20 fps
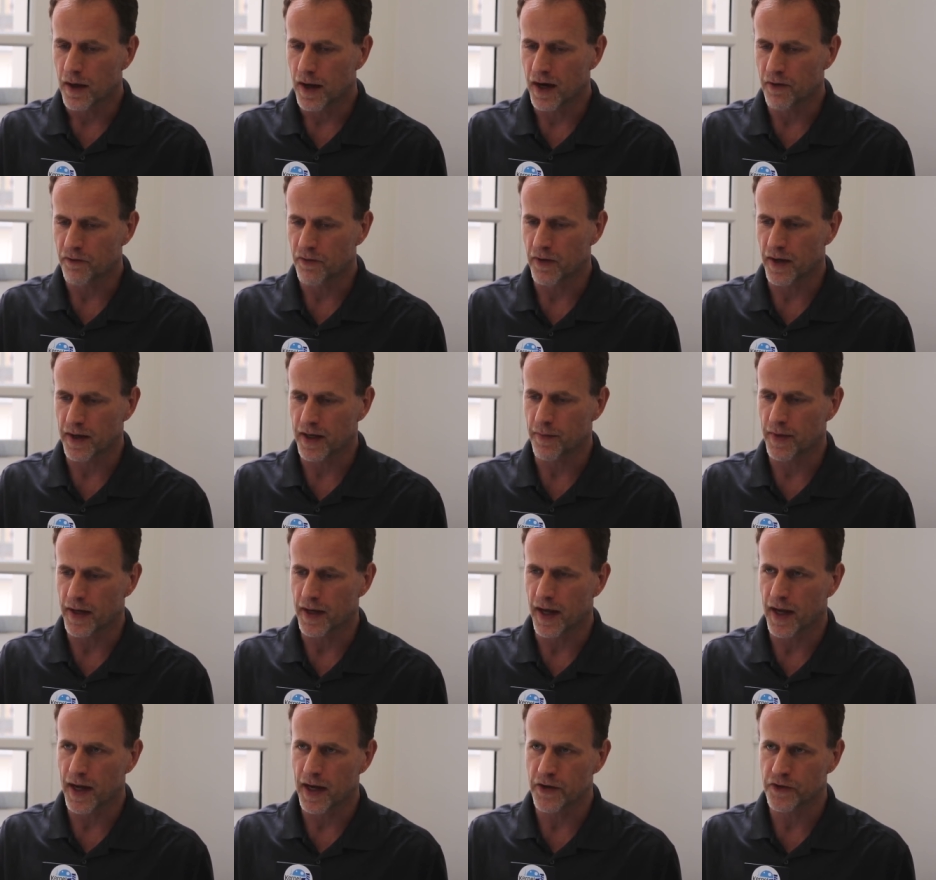I feel like I'm at
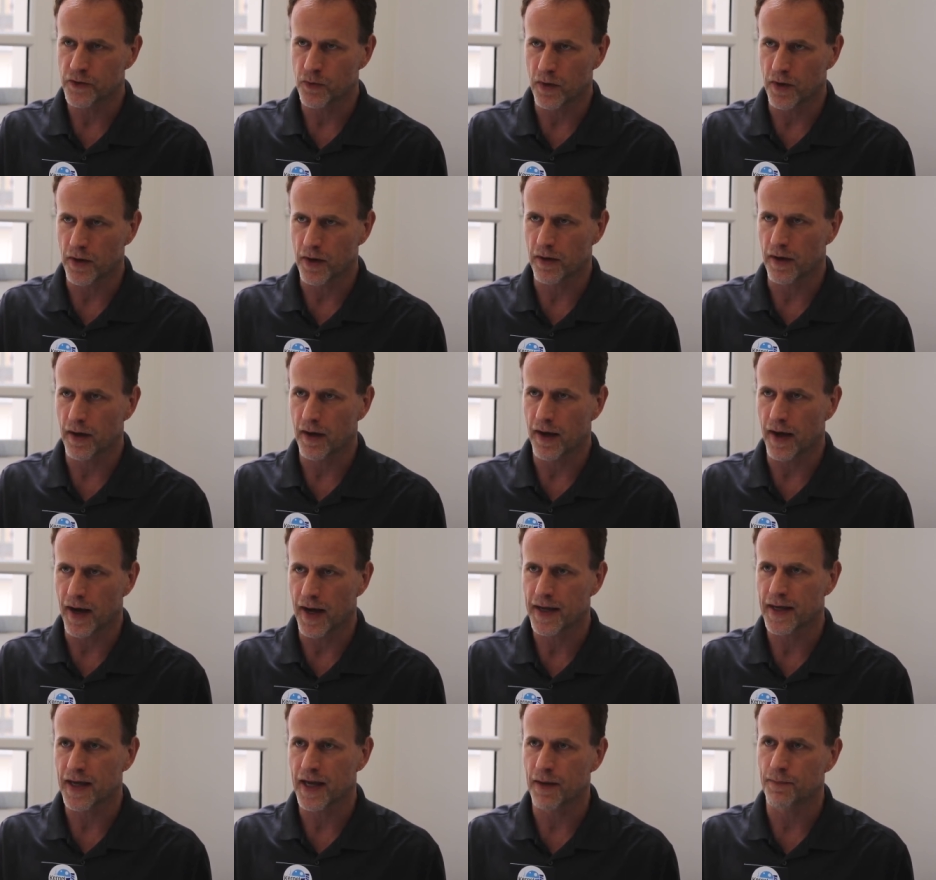an age where
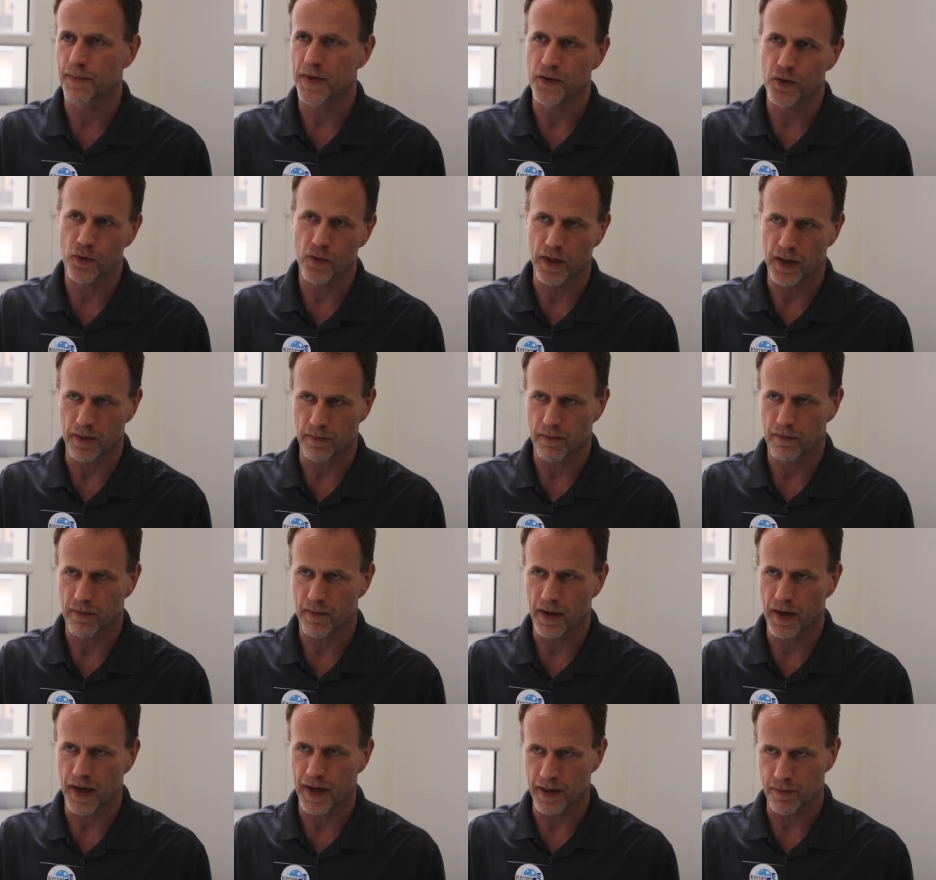I can't be doing it
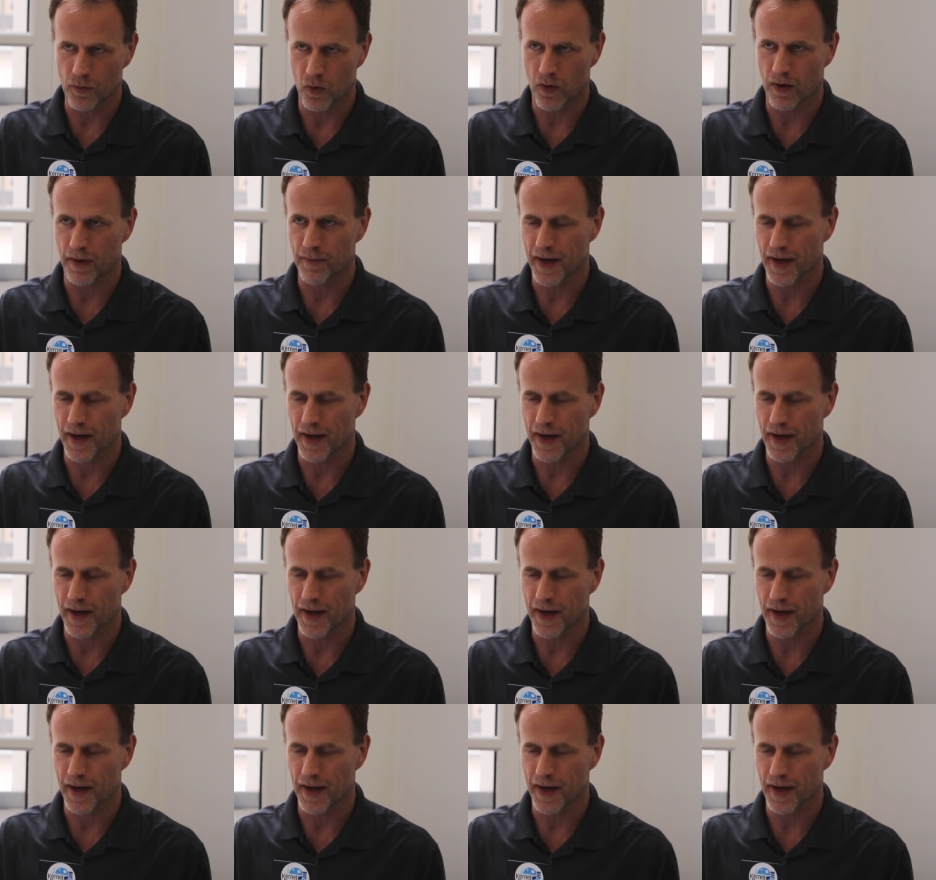anymore.